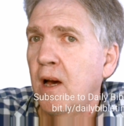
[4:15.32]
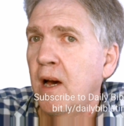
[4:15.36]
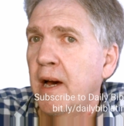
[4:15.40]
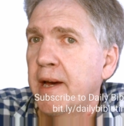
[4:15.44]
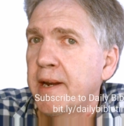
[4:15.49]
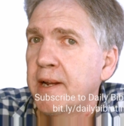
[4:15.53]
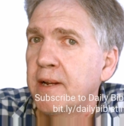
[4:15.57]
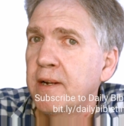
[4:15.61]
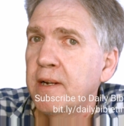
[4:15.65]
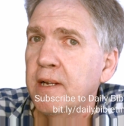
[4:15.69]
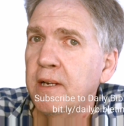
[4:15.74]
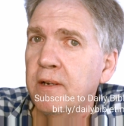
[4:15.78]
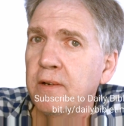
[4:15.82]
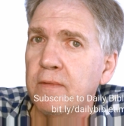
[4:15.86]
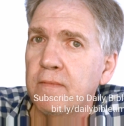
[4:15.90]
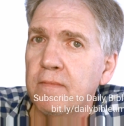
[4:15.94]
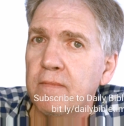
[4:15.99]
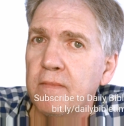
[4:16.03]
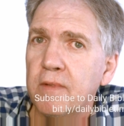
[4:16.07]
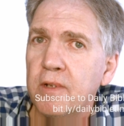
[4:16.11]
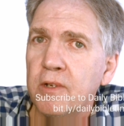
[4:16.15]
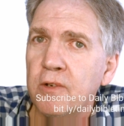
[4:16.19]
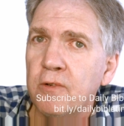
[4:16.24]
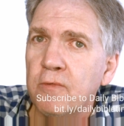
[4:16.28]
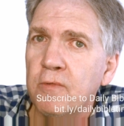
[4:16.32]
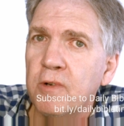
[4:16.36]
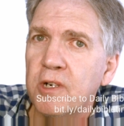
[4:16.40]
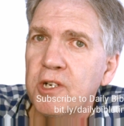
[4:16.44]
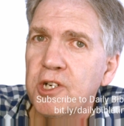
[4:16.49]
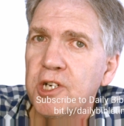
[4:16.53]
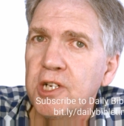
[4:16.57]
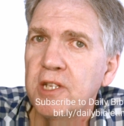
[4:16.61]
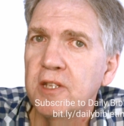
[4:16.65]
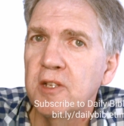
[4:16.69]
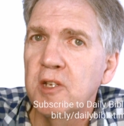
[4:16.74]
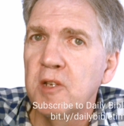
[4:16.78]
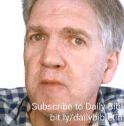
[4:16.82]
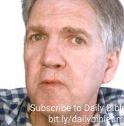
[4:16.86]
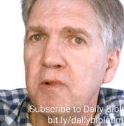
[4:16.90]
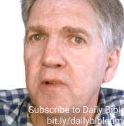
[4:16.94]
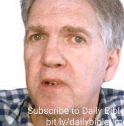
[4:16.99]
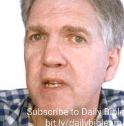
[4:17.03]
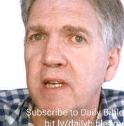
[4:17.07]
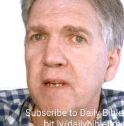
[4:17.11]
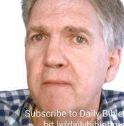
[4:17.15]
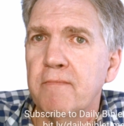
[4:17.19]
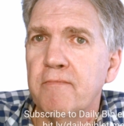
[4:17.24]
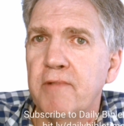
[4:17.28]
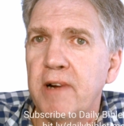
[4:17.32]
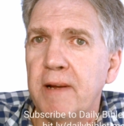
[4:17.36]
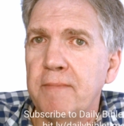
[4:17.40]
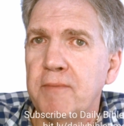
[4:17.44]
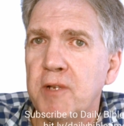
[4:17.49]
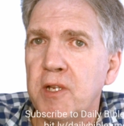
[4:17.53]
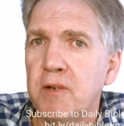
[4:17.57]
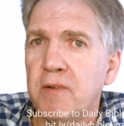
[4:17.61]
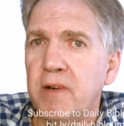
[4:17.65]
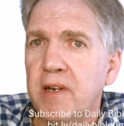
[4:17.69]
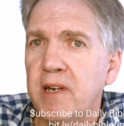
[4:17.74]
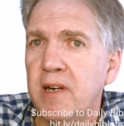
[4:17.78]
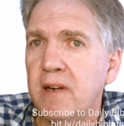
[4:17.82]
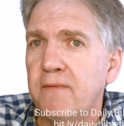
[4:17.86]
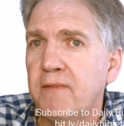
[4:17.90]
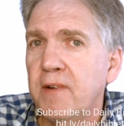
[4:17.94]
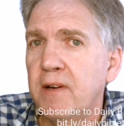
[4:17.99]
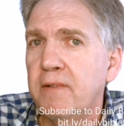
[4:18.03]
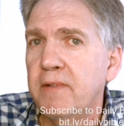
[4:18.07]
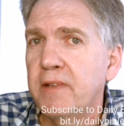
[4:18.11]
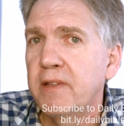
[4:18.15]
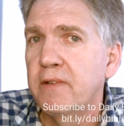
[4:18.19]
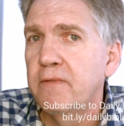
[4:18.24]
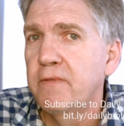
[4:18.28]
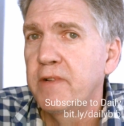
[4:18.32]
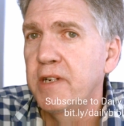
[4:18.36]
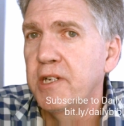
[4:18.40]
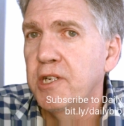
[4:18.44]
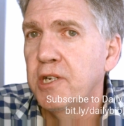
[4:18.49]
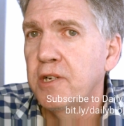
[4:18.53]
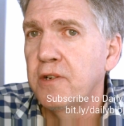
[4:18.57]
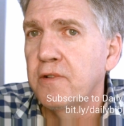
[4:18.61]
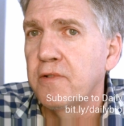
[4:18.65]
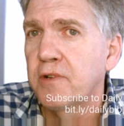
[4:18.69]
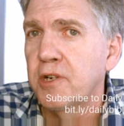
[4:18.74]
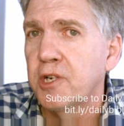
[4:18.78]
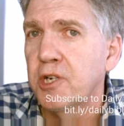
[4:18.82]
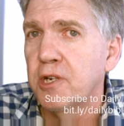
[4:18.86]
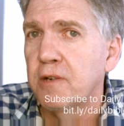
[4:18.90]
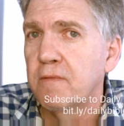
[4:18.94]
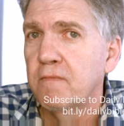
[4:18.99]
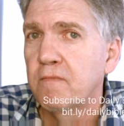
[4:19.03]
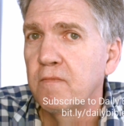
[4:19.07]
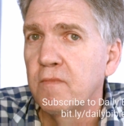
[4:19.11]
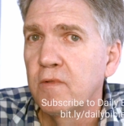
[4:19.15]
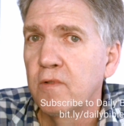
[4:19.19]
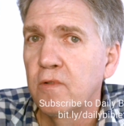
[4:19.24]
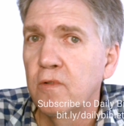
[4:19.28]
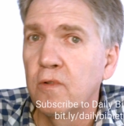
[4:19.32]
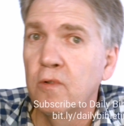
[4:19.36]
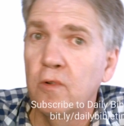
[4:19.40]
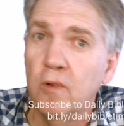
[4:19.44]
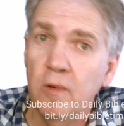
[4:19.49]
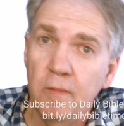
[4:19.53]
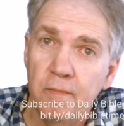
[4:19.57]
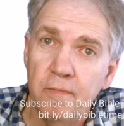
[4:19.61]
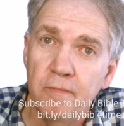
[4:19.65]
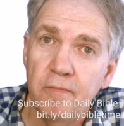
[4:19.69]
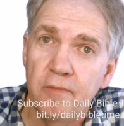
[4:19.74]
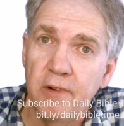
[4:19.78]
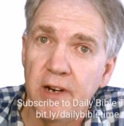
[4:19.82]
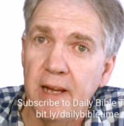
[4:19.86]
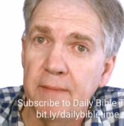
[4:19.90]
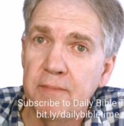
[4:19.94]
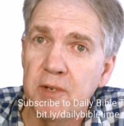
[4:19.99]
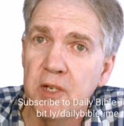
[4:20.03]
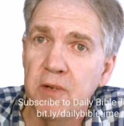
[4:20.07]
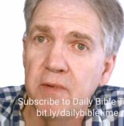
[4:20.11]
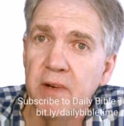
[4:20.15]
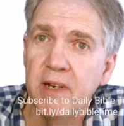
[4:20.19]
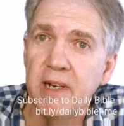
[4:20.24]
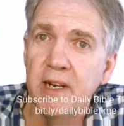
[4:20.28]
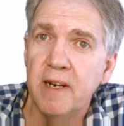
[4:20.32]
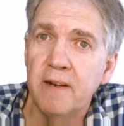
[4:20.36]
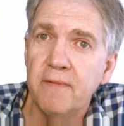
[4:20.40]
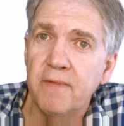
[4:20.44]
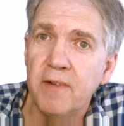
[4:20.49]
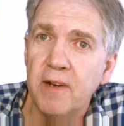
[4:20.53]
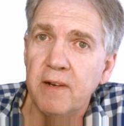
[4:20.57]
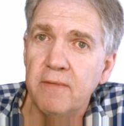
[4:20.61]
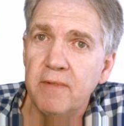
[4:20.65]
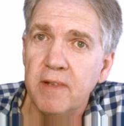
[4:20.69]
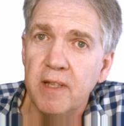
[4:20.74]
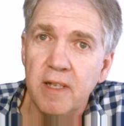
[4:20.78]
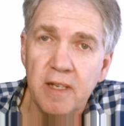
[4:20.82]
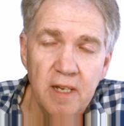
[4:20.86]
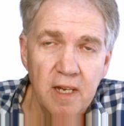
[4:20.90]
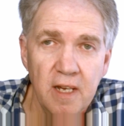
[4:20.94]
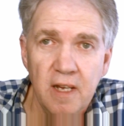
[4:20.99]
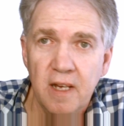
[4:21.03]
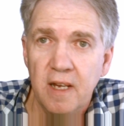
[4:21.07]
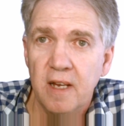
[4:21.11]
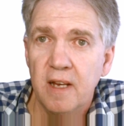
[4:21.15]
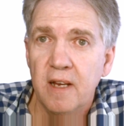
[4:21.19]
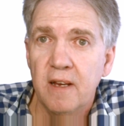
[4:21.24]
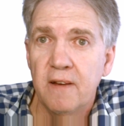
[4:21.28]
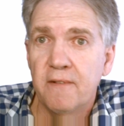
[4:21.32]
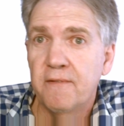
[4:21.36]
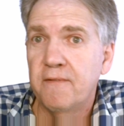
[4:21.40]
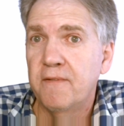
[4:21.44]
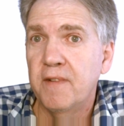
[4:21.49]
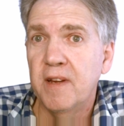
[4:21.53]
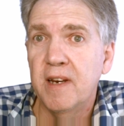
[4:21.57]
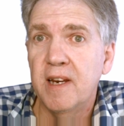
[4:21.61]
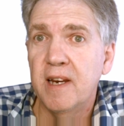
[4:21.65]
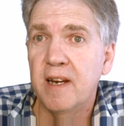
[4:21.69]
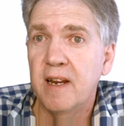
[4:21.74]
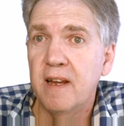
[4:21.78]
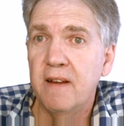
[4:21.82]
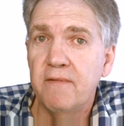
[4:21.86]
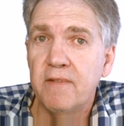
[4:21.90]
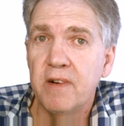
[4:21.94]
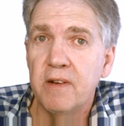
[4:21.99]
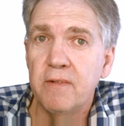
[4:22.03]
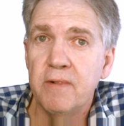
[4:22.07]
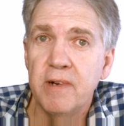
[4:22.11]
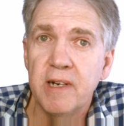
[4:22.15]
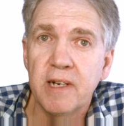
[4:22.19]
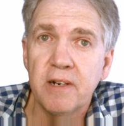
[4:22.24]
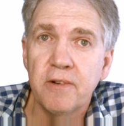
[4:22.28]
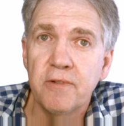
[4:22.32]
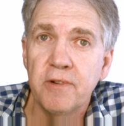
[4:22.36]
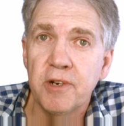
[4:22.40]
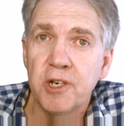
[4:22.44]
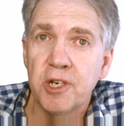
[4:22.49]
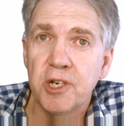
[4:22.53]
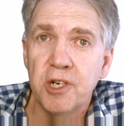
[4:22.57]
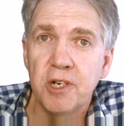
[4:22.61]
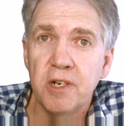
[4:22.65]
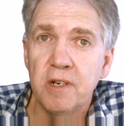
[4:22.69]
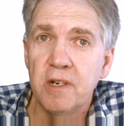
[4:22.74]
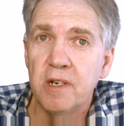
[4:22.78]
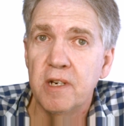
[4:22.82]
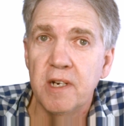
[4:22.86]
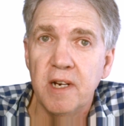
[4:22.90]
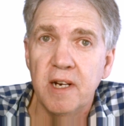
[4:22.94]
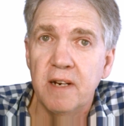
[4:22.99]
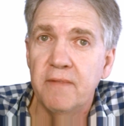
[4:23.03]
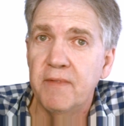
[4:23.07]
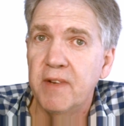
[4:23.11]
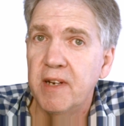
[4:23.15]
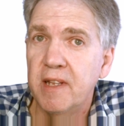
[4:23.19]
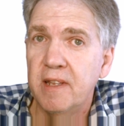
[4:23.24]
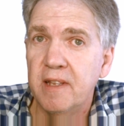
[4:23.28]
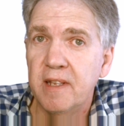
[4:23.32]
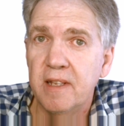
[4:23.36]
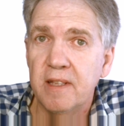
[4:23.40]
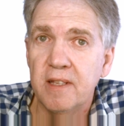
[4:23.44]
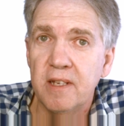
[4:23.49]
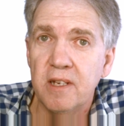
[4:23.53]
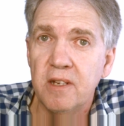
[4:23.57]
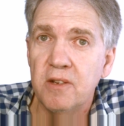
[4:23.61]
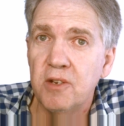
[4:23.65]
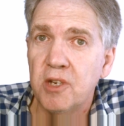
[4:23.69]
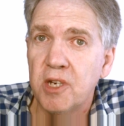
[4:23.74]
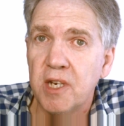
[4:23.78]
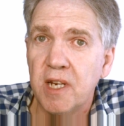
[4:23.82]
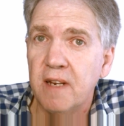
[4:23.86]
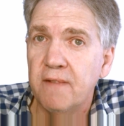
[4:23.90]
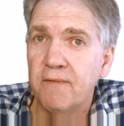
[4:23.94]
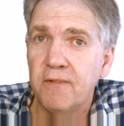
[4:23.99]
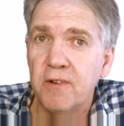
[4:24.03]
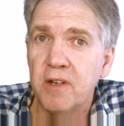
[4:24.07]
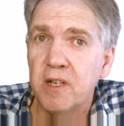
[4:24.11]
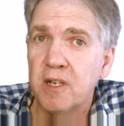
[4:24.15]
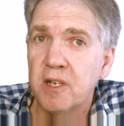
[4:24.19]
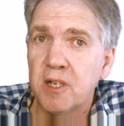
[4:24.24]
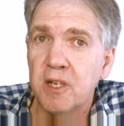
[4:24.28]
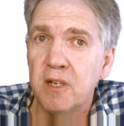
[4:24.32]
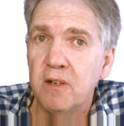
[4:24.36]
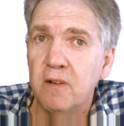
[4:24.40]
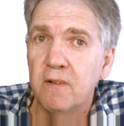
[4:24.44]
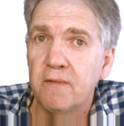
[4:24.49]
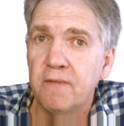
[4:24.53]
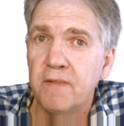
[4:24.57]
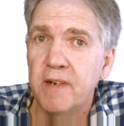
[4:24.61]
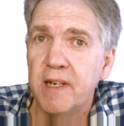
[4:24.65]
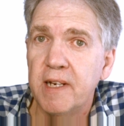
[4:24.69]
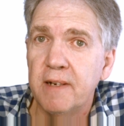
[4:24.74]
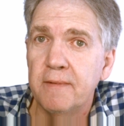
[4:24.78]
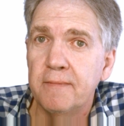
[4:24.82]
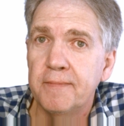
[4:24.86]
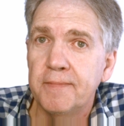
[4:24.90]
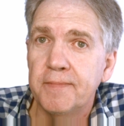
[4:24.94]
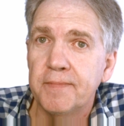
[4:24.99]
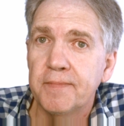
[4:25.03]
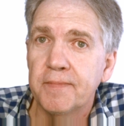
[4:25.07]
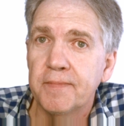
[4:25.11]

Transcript: I don't know. You're watching this morning. Perhaps you identify with a rigid Christian, or perhaps you identify with a fit in everywhere Christian. You don't have anything that you stand for yourself. Now,